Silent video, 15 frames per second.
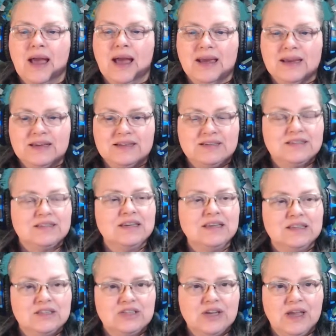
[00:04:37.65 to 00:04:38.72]
I can see
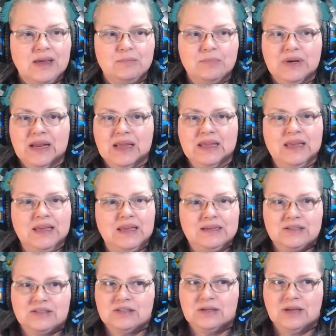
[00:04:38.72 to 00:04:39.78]
the chat, but I can't
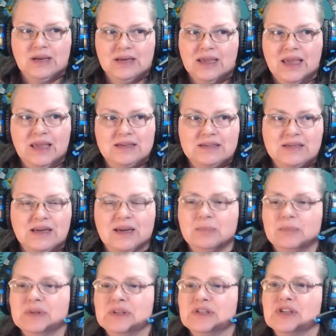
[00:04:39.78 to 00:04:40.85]
type
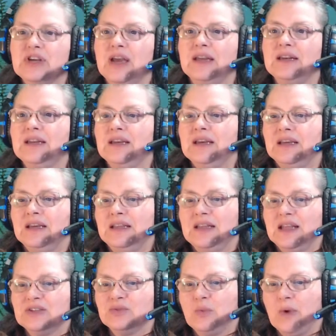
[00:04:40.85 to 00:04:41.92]
in the chat. And
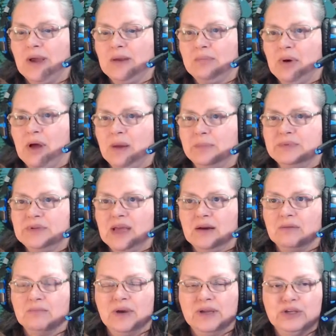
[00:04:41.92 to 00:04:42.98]
that's why I popped
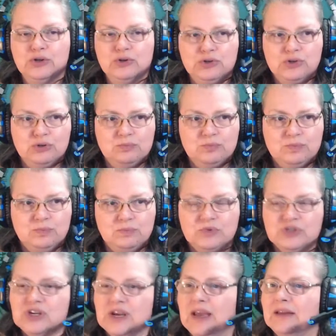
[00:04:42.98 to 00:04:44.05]
out my YouTube
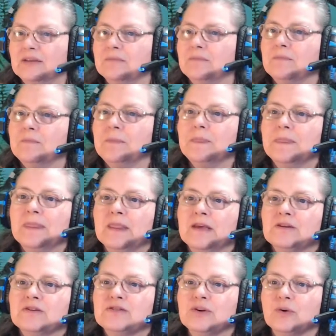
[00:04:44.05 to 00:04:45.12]
chat.
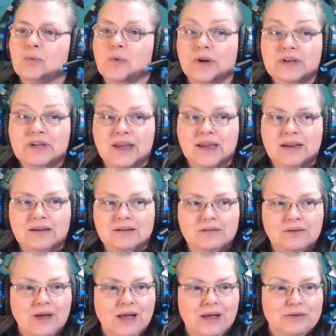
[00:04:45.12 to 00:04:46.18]
So one day
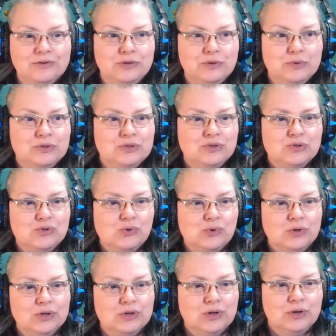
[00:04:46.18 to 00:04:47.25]
I'll do a
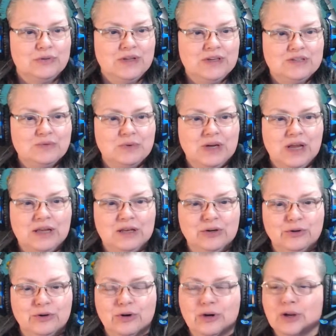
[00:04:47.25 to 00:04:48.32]
tutorial on this when I
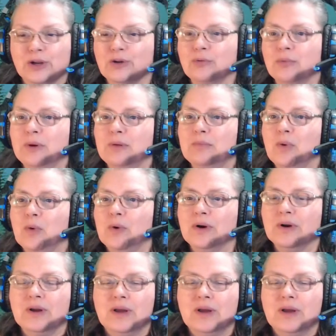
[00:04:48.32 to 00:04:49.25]
learn a little bit more.